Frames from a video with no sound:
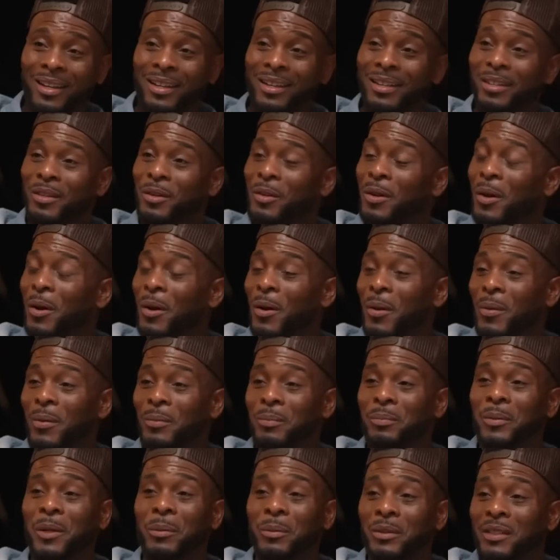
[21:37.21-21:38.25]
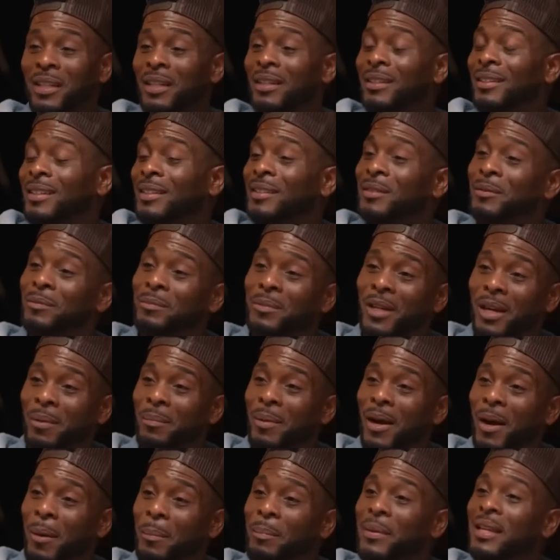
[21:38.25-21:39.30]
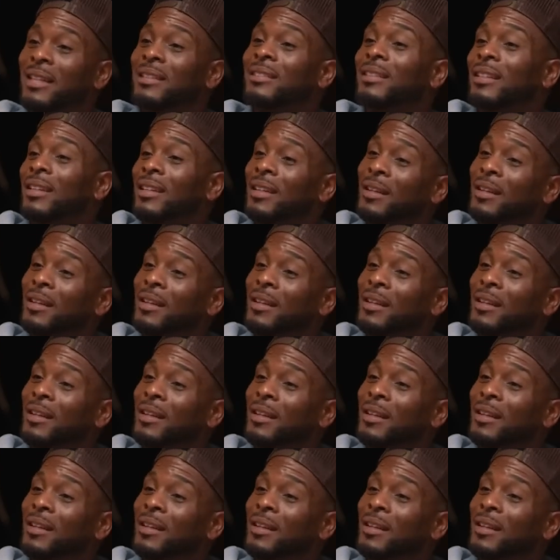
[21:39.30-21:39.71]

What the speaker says: people telling things about me to him.